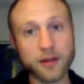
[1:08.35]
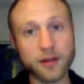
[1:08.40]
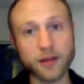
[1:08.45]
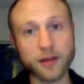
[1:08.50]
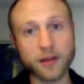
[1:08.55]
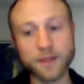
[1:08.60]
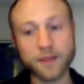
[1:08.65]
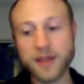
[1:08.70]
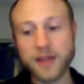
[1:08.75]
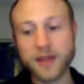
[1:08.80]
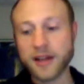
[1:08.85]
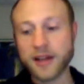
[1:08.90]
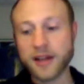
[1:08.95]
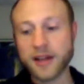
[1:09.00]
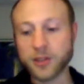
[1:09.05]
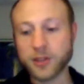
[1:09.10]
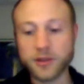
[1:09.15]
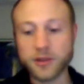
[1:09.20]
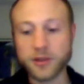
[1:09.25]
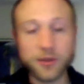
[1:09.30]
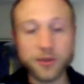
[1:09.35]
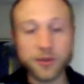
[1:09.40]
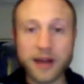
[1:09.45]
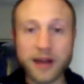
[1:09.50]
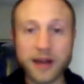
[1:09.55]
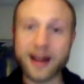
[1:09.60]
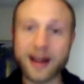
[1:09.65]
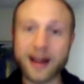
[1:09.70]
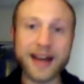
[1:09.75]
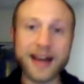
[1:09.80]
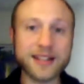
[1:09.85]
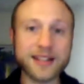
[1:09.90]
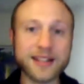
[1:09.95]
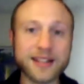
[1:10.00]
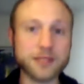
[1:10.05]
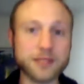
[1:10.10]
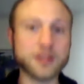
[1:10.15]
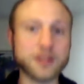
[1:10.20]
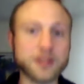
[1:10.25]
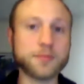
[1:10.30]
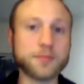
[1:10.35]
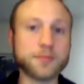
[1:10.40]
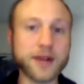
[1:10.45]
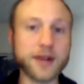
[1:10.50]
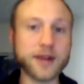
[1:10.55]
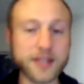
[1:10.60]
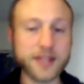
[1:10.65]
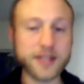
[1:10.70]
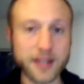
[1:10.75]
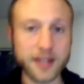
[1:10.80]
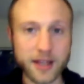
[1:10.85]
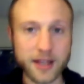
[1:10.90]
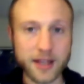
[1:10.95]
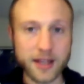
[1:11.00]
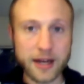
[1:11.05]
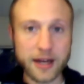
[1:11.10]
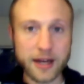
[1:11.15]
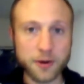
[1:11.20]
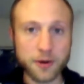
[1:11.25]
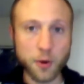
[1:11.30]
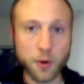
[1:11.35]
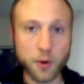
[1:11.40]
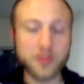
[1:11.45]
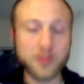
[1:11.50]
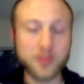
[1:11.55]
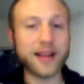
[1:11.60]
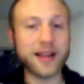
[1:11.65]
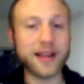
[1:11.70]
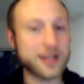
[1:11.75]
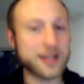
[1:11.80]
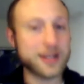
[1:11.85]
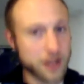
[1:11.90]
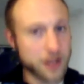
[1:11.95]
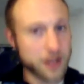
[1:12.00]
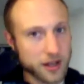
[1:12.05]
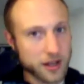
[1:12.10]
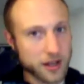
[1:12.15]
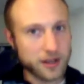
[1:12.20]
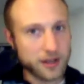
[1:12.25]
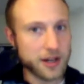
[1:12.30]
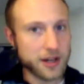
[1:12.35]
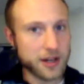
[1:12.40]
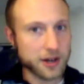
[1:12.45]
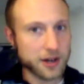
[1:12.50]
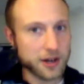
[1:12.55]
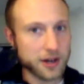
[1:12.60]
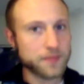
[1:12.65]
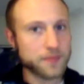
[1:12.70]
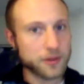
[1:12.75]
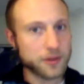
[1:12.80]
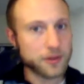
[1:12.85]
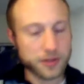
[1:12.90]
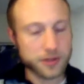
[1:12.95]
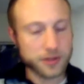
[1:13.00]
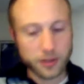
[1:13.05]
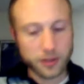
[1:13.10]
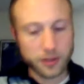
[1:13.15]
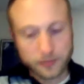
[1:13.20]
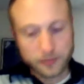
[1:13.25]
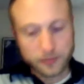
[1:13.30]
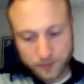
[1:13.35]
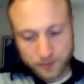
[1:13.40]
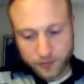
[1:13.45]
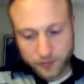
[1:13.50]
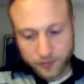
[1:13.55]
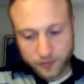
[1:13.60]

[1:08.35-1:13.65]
Okay? And so he's no doubt had some experiences like that over the last year or so,